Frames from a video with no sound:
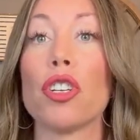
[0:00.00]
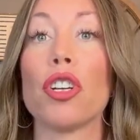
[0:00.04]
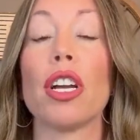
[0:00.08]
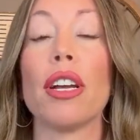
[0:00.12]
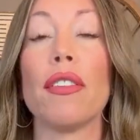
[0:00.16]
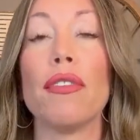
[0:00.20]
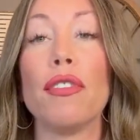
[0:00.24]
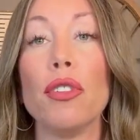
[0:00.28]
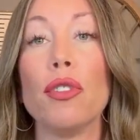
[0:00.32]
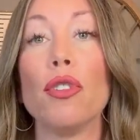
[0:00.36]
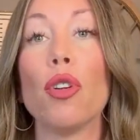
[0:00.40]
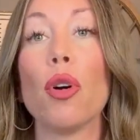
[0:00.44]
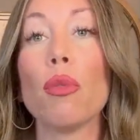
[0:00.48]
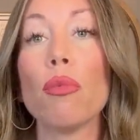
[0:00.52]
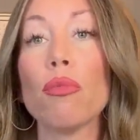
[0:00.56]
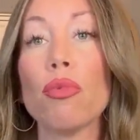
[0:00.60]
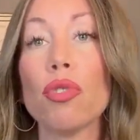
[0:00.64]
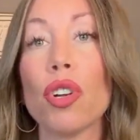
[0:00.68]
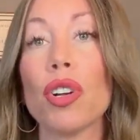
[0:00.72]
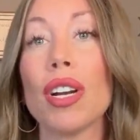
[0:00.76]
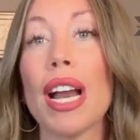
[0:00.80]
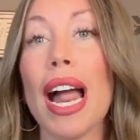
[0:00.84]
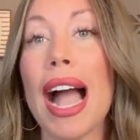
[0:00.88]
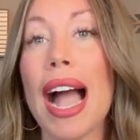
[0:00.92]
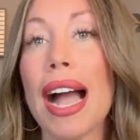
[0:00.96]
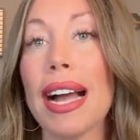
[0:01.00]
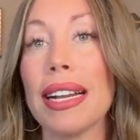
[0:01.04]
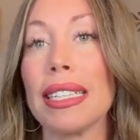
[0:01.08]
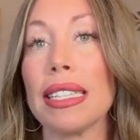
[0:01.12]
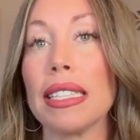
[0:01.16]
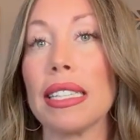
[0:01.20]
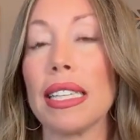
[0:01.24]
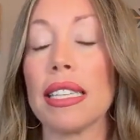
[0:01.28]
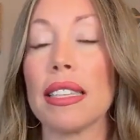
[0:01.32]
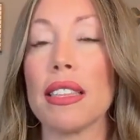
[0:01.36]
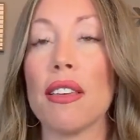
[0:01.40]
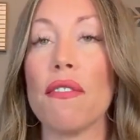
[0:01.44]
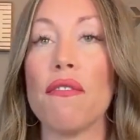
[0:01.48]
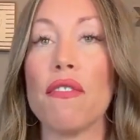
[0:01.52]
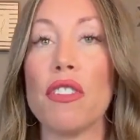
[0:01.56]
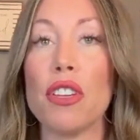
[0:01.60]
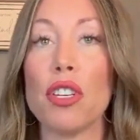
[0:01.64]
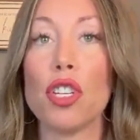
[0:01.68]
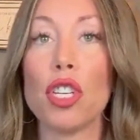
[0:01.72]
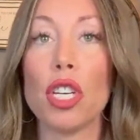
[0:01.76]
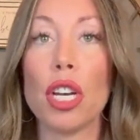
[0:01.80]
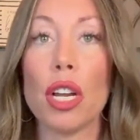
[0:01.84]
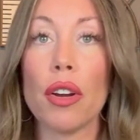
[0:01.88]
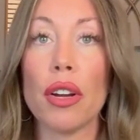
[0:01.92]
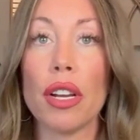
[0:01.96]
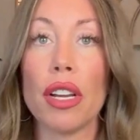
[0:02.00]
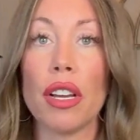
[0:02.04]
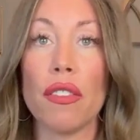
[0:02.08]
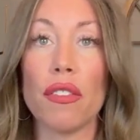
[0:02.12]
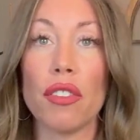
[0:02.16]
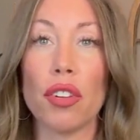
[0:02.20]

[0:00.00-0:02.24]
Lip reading: if you don't start acting like the visionary of